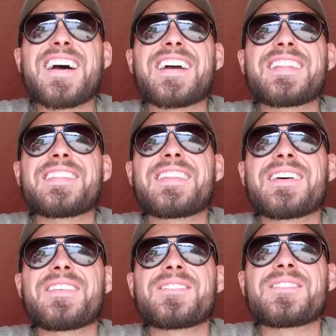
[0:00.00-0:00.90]
and
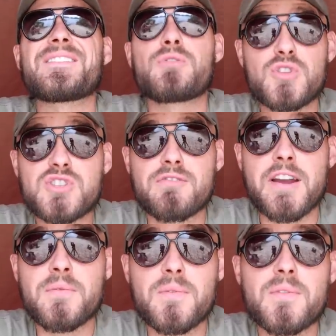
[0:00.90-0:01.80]
rods are
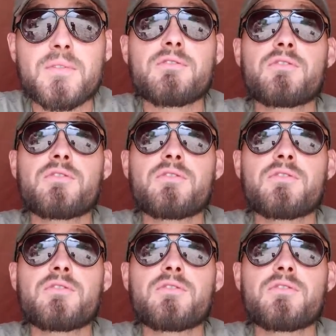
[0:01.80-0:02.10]
out.